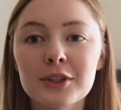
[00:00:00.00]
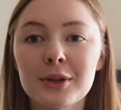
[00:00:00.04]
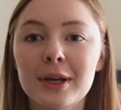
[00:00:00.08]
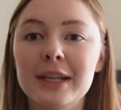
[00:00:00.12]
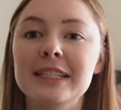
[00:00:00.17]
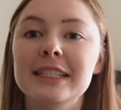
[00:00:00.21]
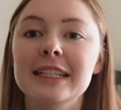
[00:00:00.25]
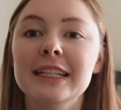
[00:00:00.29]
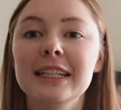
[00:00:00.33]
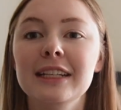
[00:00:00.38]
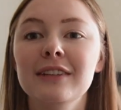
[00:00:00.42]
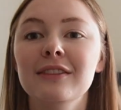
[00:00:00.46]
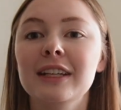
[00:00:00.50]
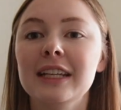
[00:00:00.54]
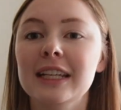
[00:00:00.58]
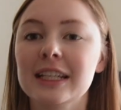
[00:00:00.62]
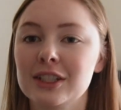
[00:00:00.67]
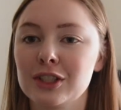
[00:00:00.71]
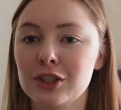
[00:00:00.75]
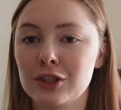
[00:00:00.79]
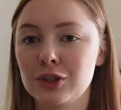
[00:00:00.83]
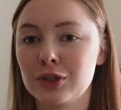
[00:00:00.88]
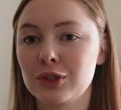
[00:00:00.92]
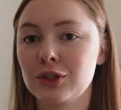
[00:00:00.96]
so I didn't even
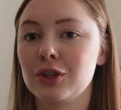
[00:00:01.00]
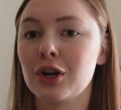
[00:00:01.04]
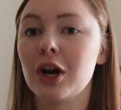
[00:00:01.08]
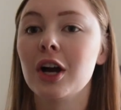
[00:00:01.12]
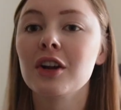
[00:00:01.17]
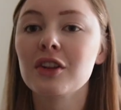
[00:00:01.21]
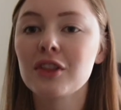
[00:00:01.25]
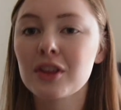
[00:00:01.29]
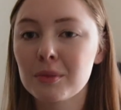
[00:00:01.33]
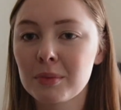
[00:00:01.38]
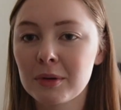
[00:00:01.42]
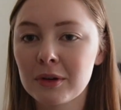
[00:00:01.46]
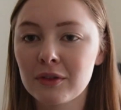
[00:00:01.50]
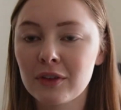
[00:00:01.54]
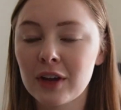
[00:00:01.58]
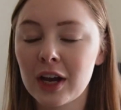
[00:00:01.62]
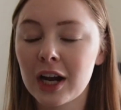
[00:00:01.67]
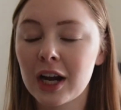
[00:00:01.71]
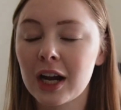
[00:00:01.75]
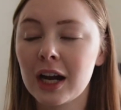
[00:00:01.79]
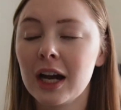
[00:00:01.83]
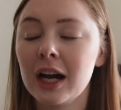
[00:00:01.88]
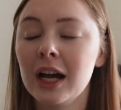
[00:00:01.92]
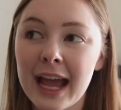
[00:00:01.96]
get to start the
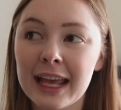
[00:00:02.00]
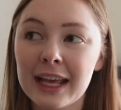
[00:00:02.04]
Provera.